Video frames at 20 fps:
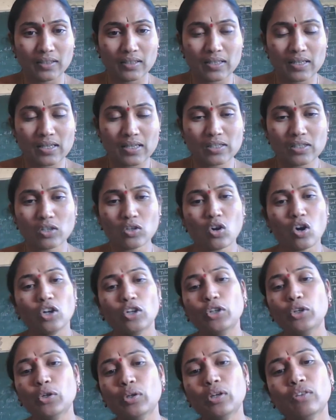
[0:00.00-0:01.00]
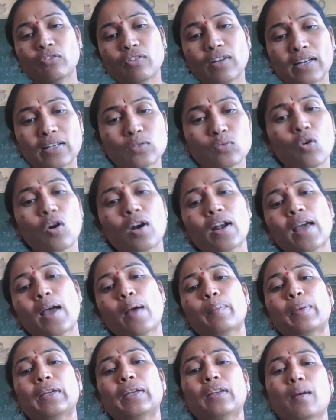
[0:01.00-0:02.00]
Is it not? During floods, what
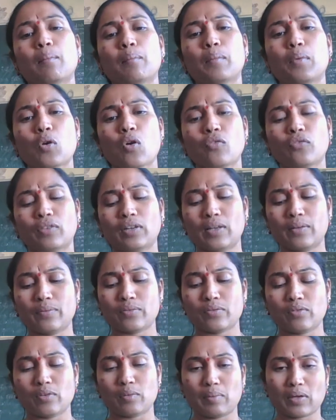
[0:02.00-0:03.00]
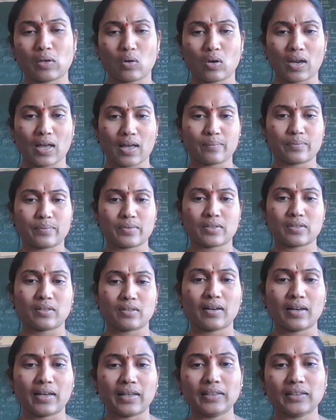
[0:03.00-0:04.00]
happened? Number of trees will be collapsed,
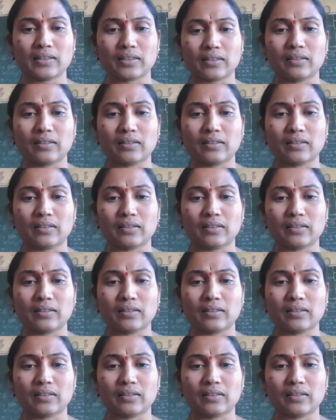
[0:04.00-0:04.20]
right?